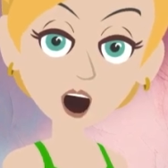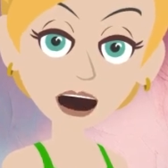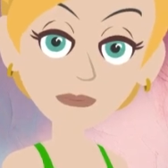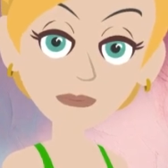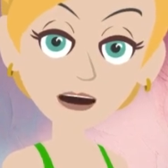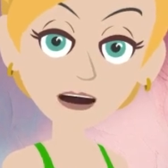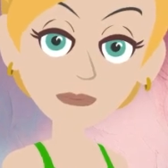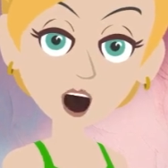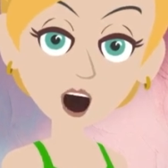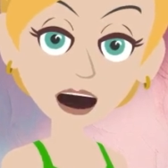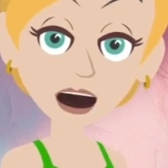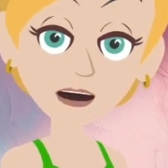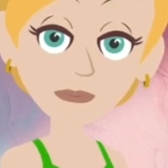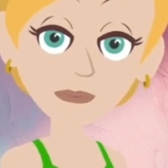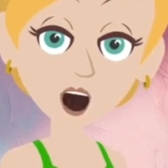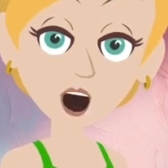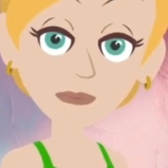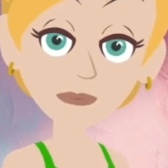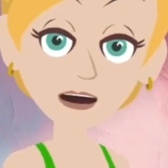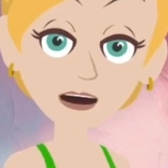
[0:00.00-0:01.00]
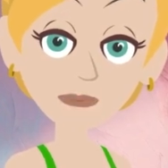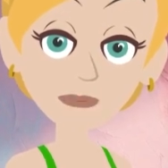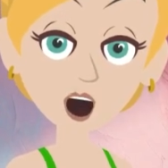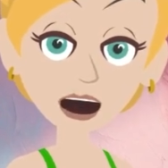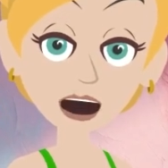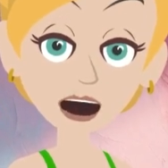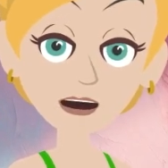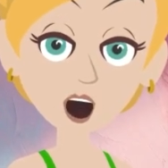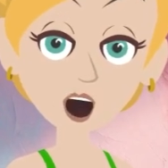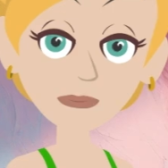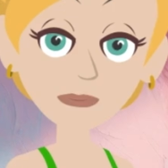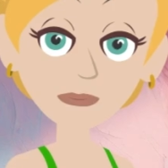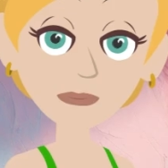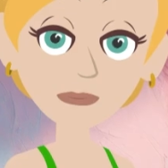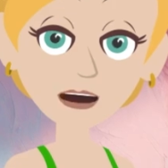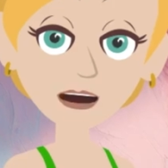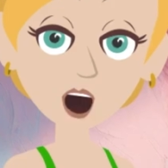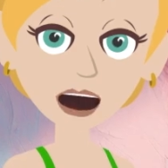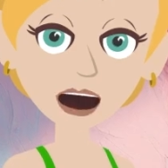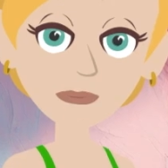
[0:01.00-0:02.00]
Now here's the thing that we
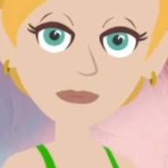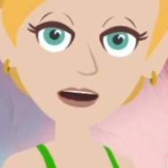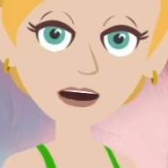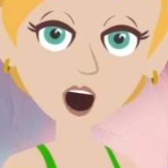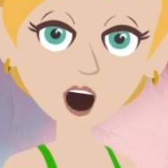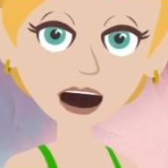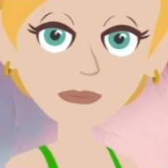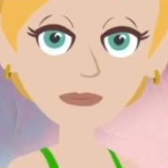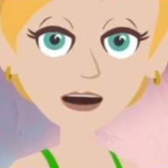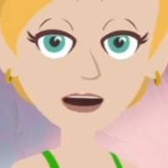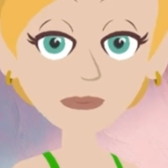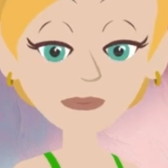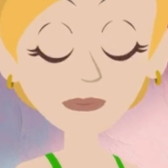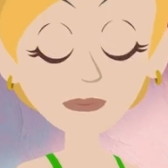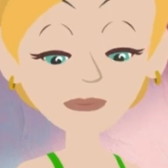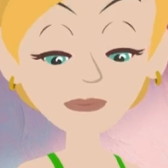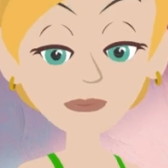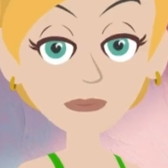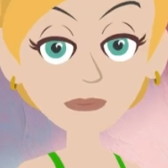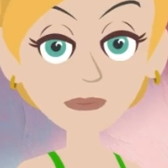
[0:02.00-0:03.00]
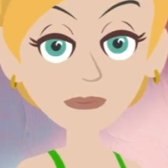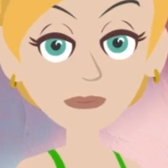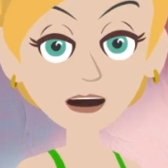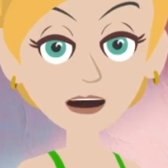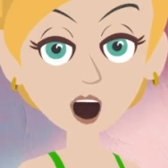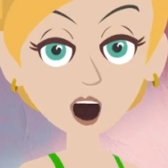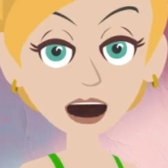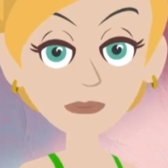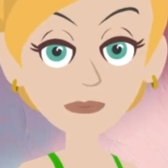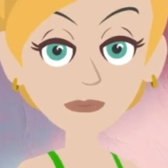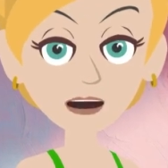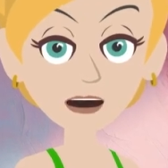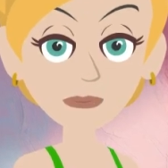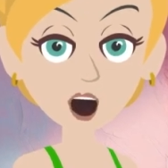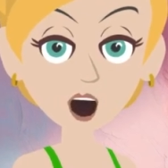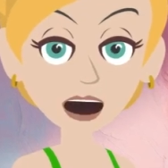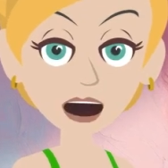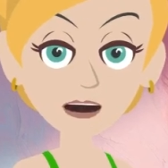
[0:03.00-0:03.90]
know that often you don't know that we so want you to know,